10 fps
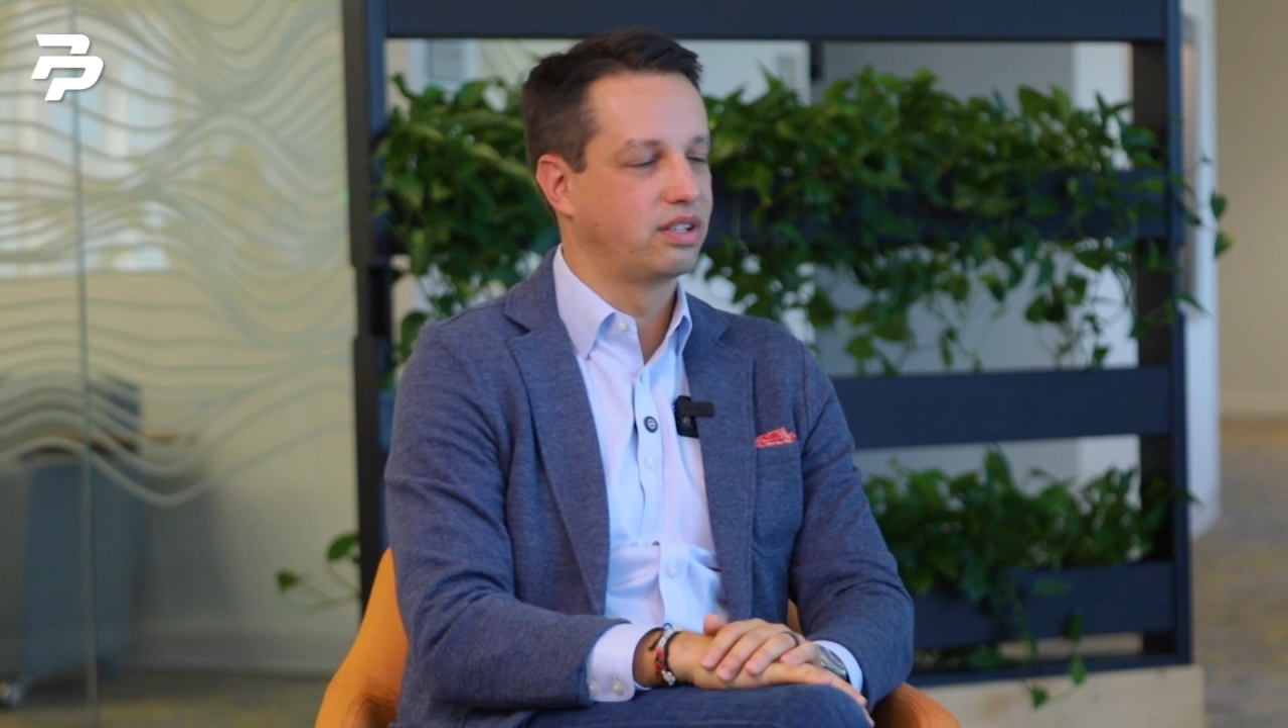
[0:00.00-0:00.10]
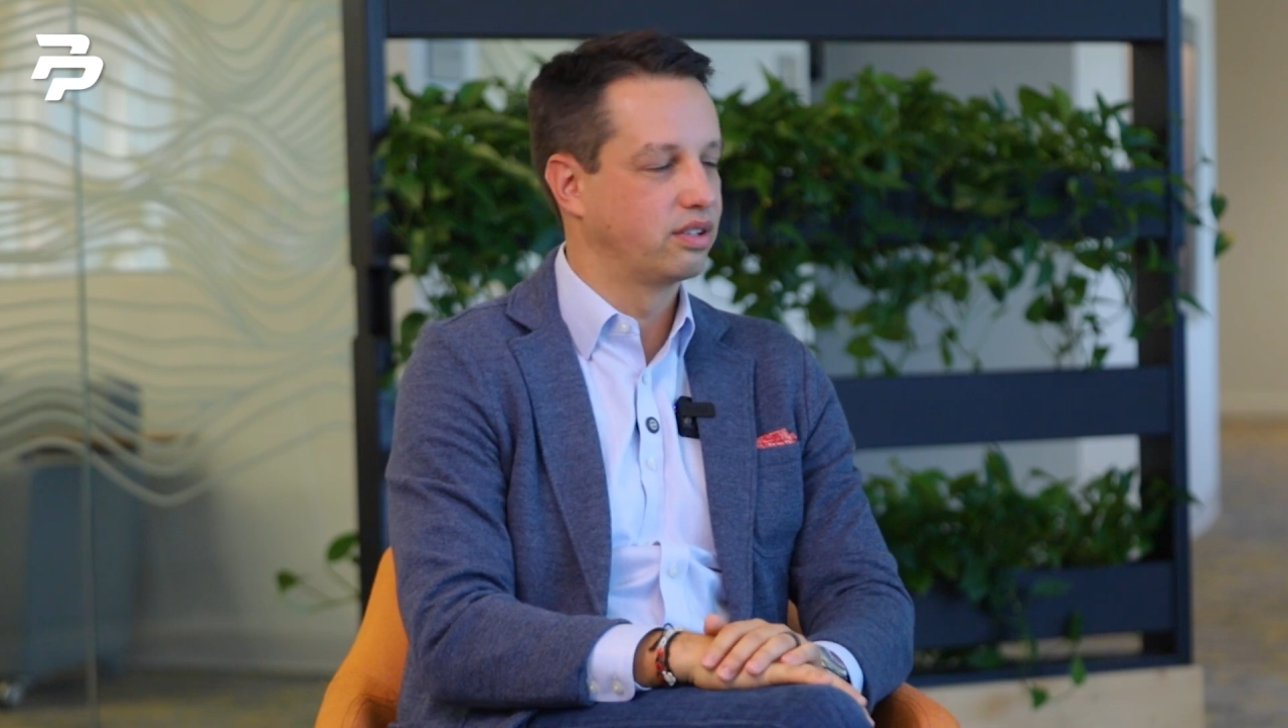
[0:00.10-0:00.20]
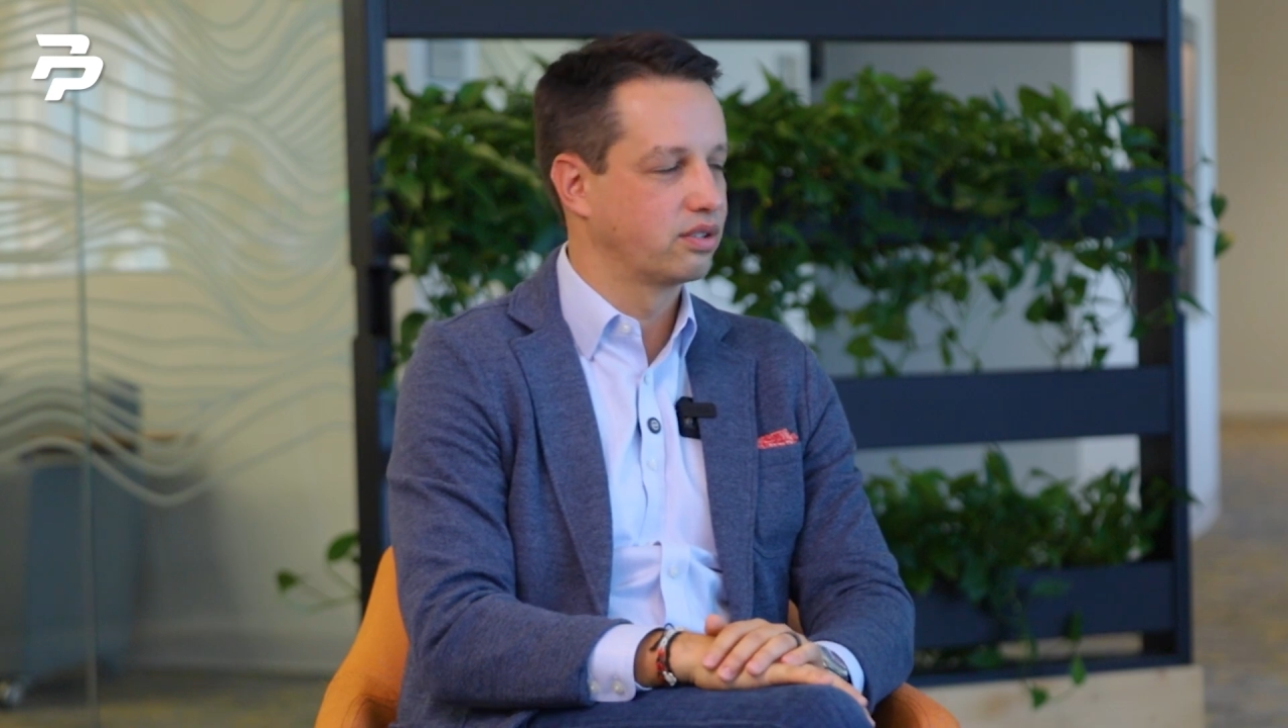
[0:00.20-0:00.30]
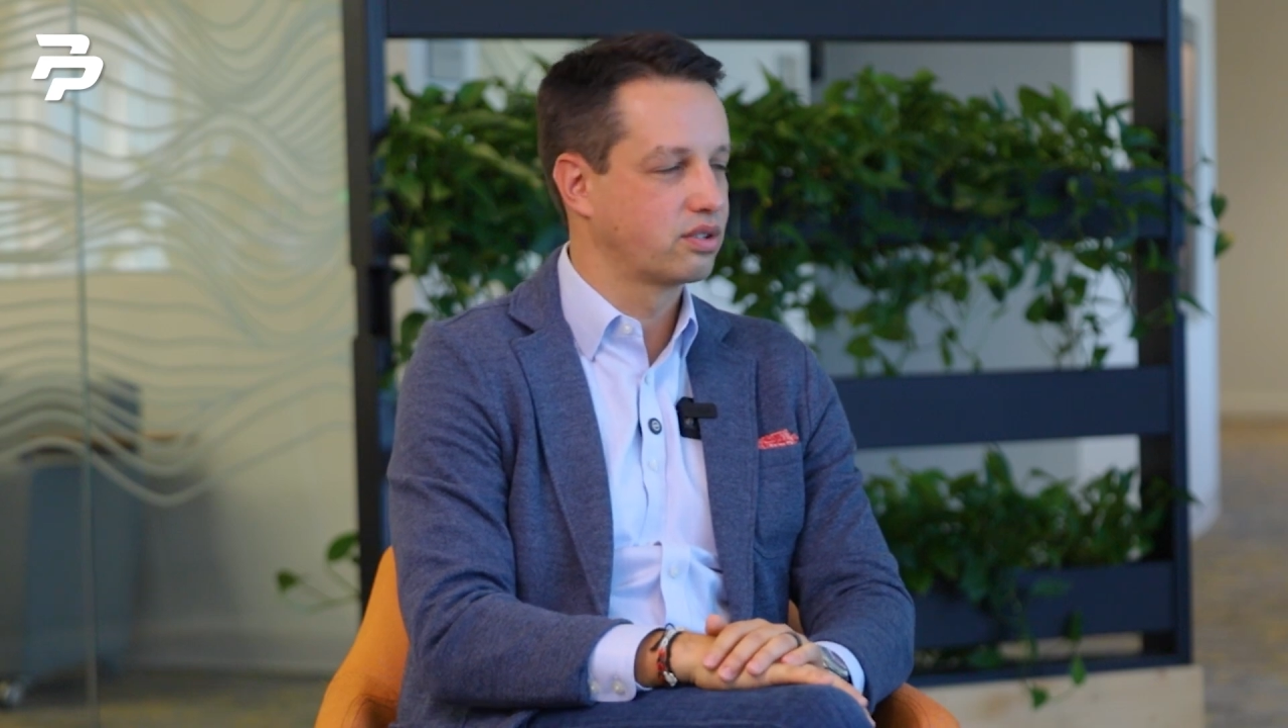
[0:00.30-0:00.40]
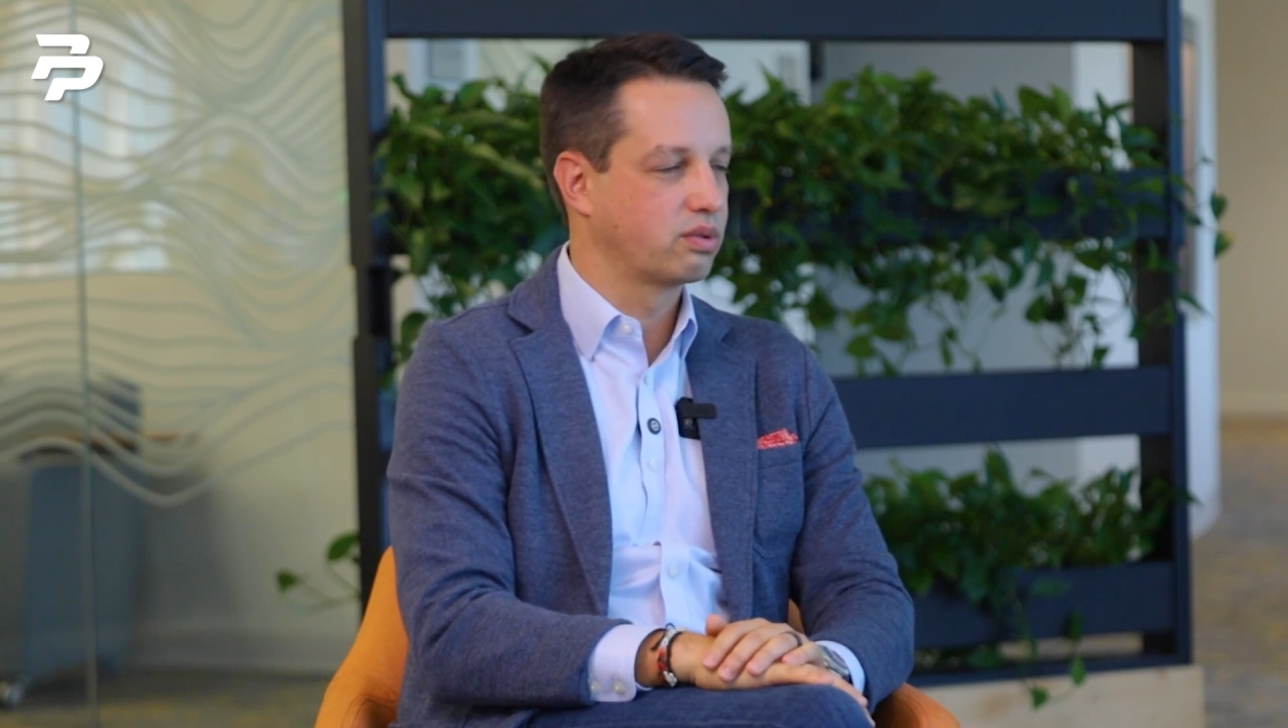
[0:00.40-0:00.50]

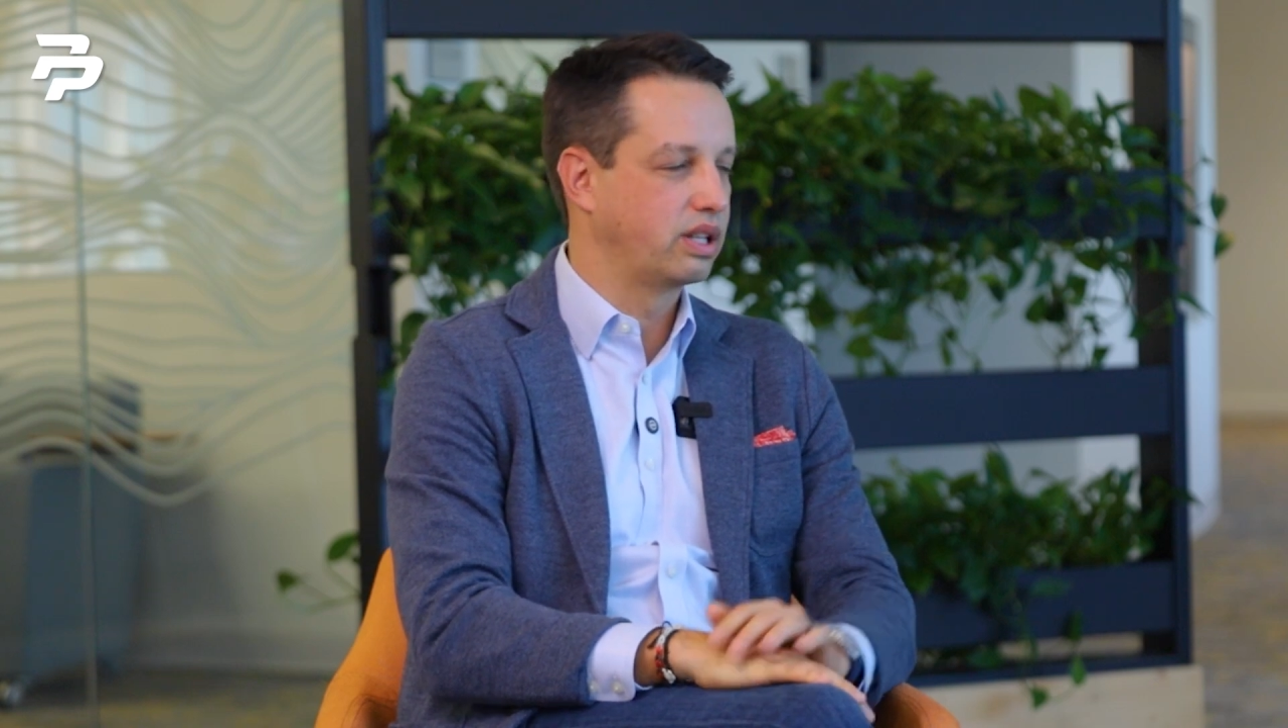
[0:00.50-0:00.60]
years,